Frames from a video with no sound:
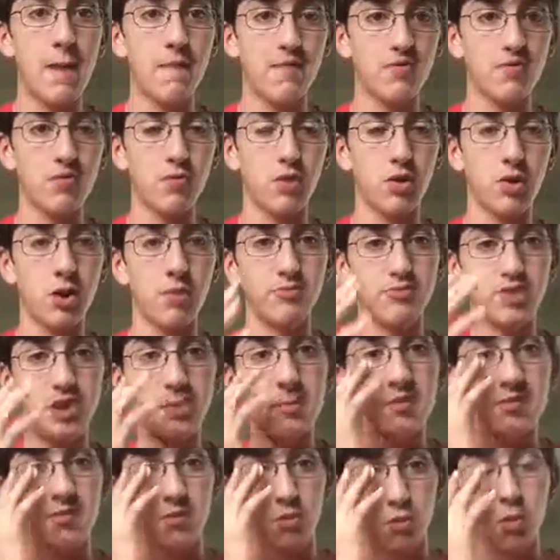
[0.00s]
office where um,
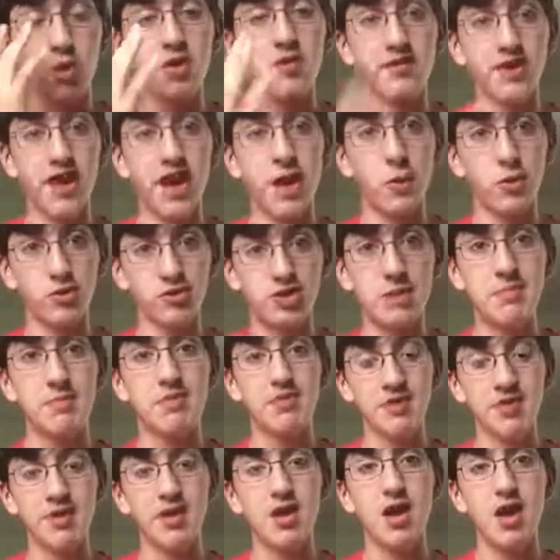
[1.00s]
Jameson worked at, where
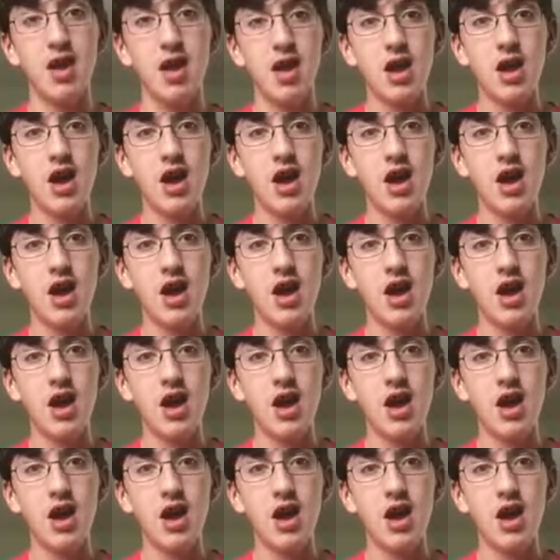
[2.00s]
Jameson